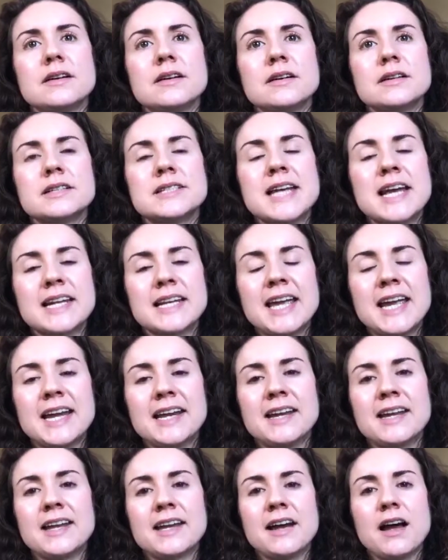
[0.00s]

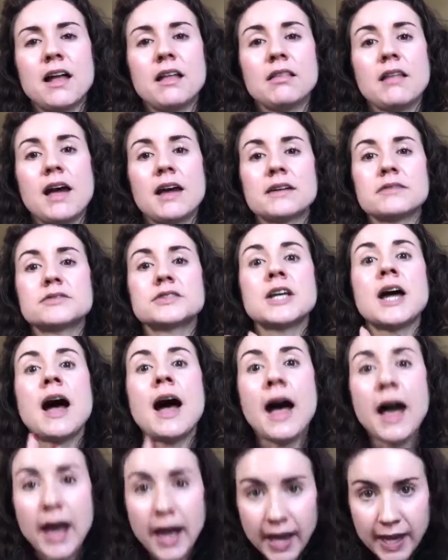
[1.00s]
dedicating a lot of
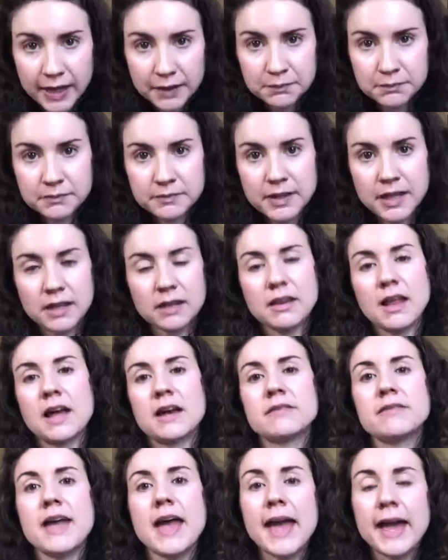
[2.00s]
time and a lot
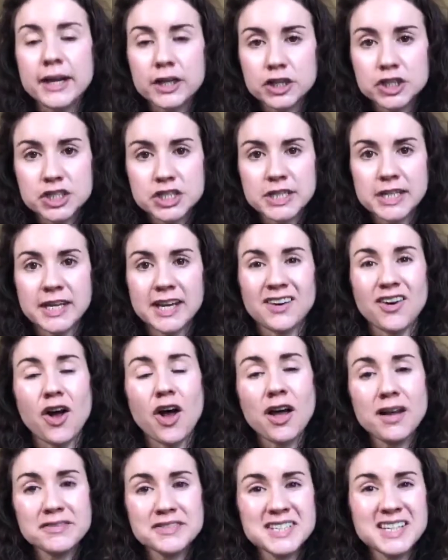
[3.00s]
of energy and
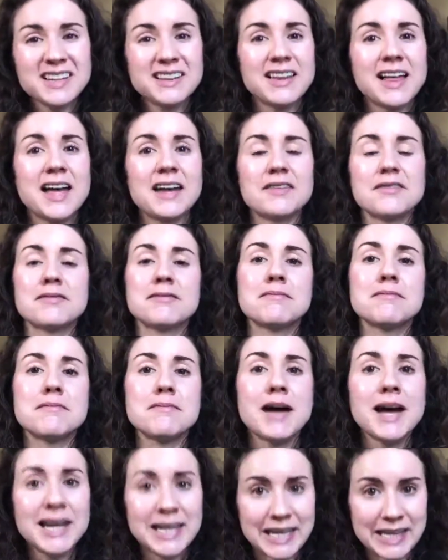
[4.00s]
often a lot of
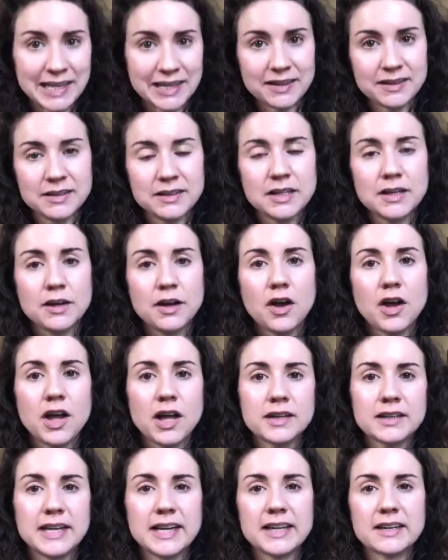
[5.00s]
money on
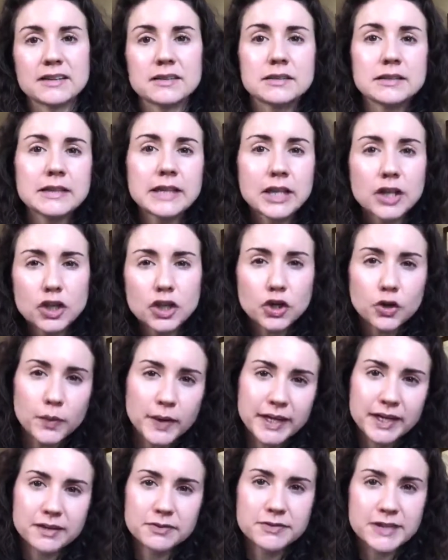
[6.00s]
like little
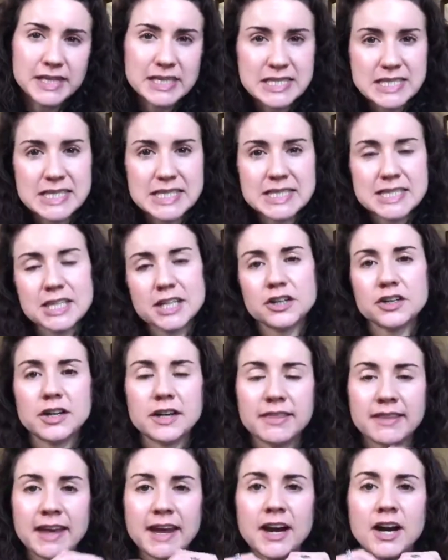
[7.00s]
quick fixes here
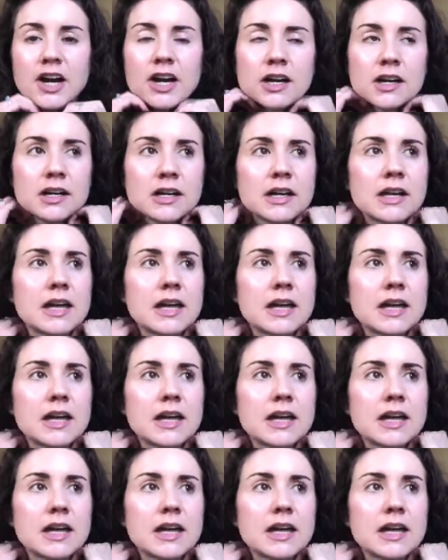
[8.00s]
and there,